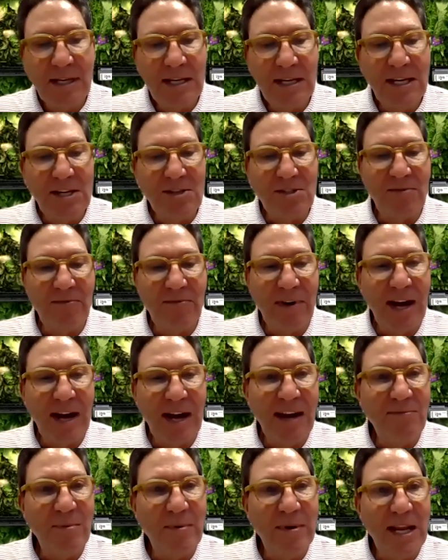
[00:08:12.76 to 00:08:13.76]
He
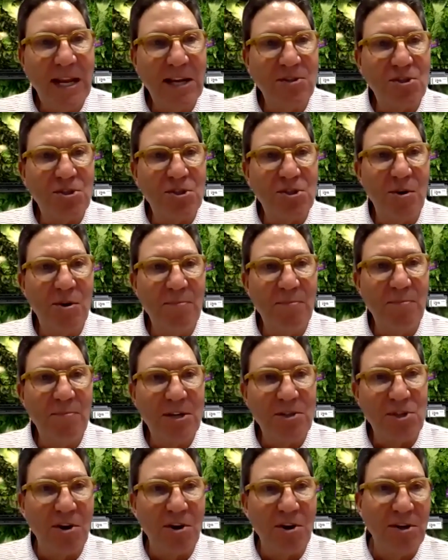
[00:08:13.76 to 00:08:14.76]
survived, but he had so
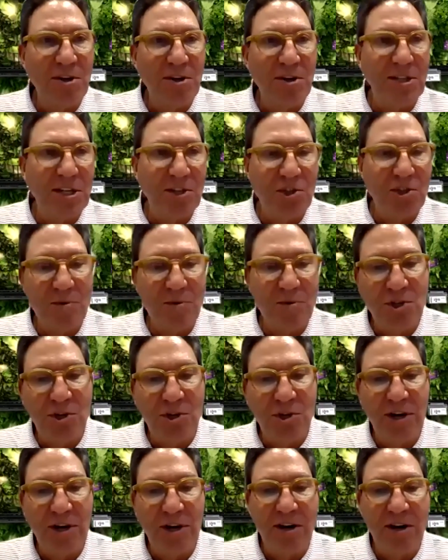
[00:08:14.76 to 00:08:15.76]
much scar tissue in his
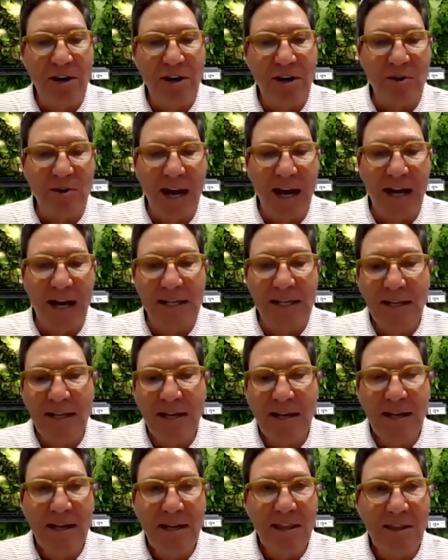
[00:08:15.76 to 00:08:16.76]
urinary tract
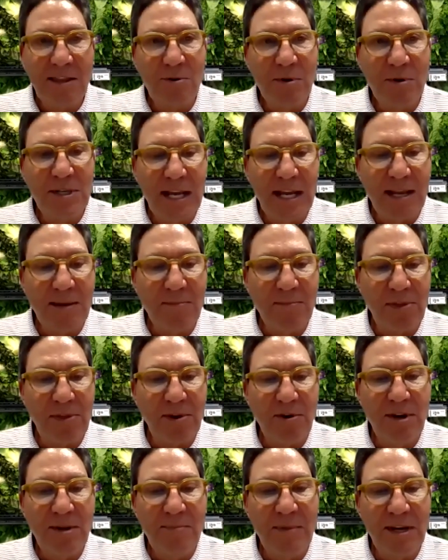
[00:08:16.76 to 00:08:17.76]
that it would take him
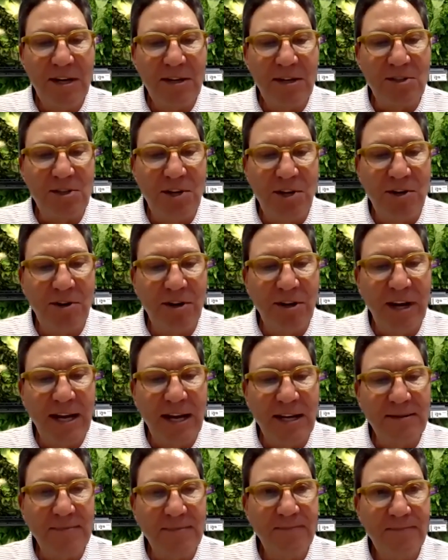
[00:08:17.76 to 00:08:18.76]
30 minutes to
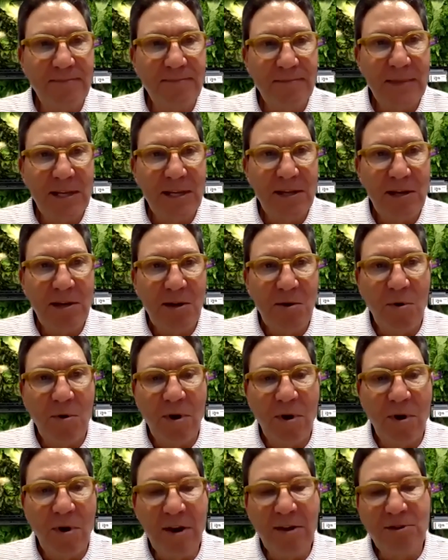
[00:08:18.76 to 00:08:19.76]
urinate.
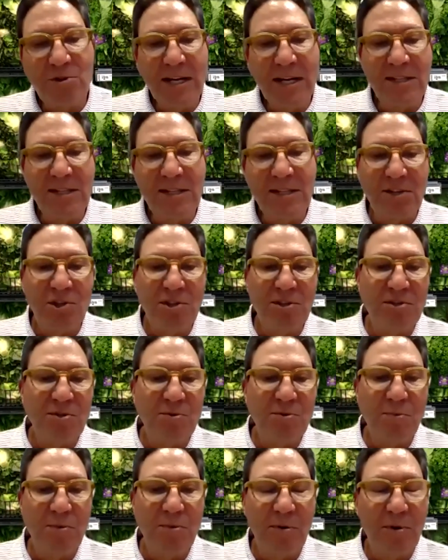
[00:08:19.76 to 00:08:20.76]
One of the
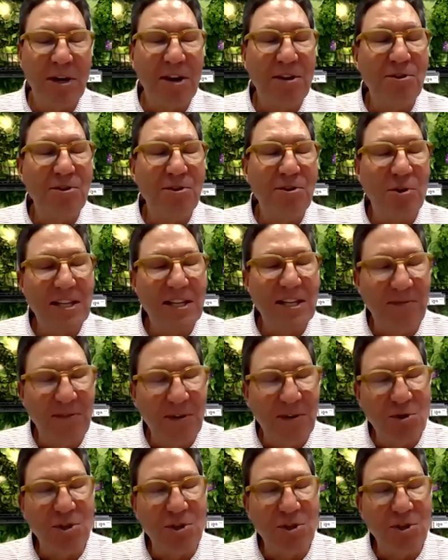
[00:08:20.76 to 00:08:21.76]
transitions, one of the
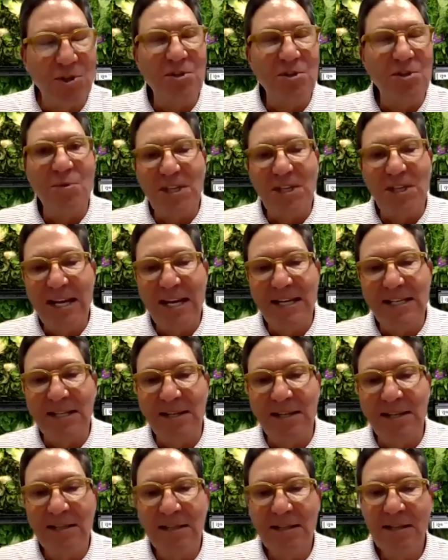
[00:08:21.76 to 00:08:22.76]
transfusions was
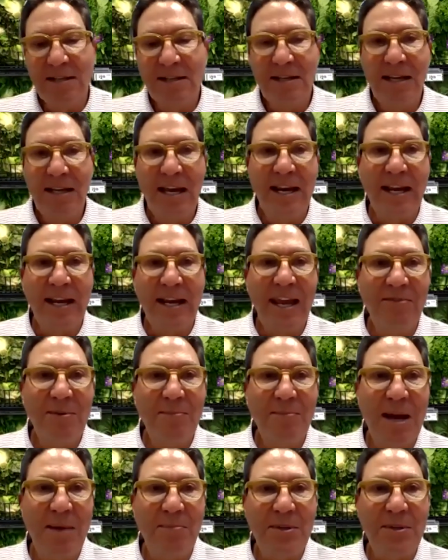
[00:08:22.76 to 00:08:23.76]
tainted, and it gave
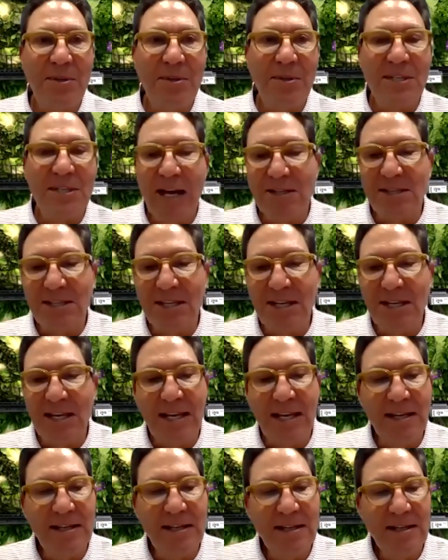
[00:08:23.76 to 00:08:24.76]
him hepatitis
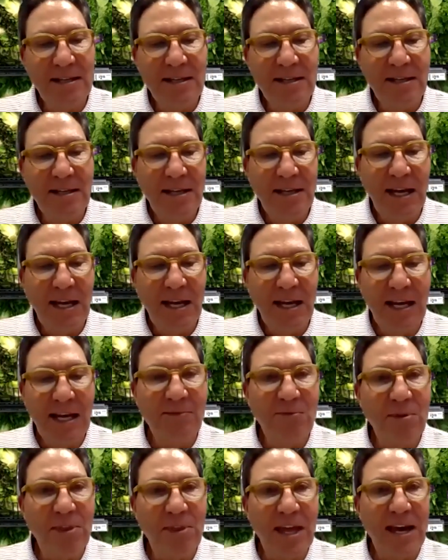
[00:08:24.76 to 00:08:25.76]
C, and he
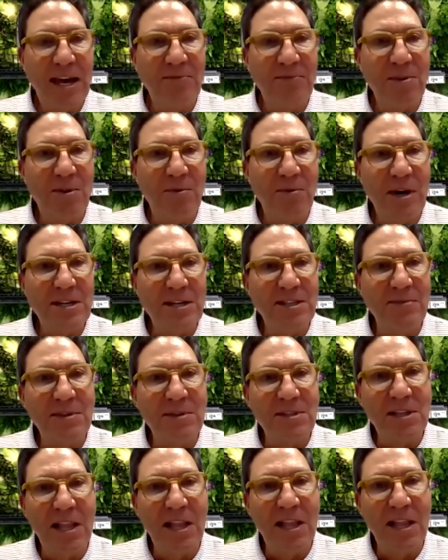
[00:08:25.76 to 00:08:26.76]
lived with that for the rest of
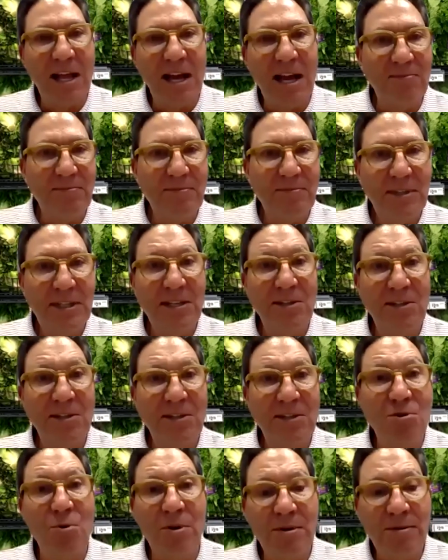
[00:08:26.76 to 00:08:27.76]
his life. He
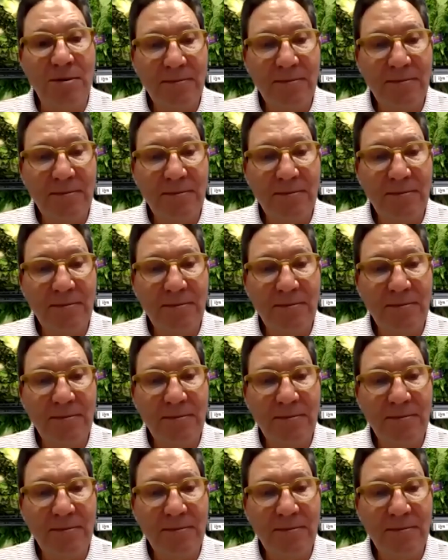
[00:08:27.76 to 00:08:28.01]
endured.